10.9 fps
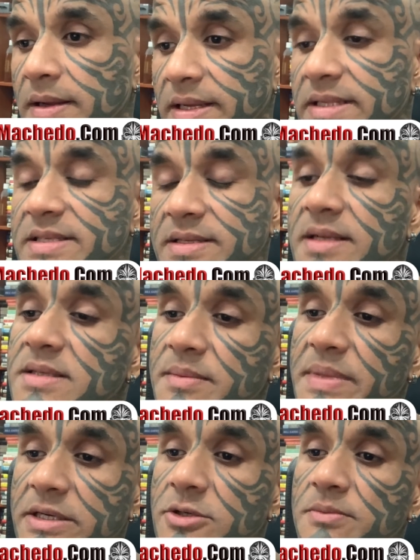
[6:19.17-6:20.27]
it's just a
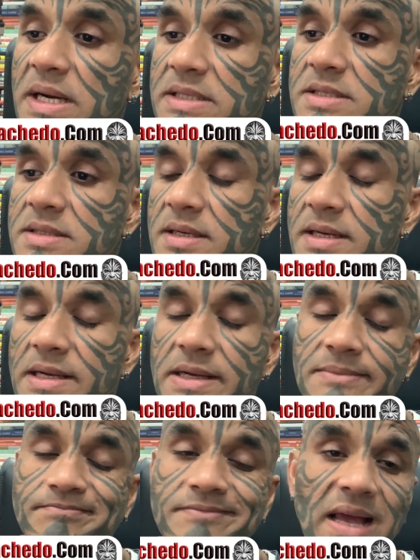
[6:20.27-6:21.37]
bit too much.
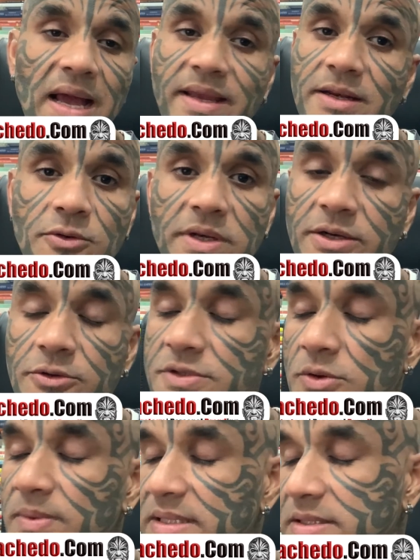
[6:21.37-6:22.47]
Um, I can only do
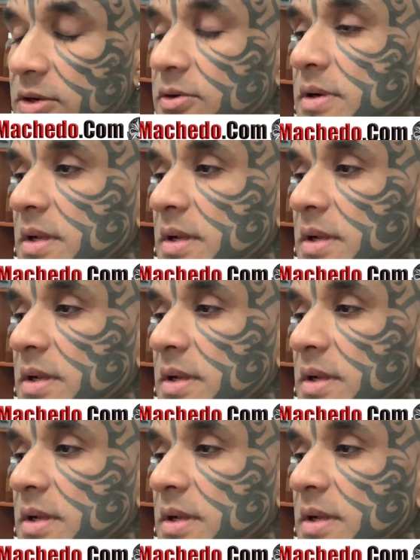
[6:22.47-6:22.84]
so much. So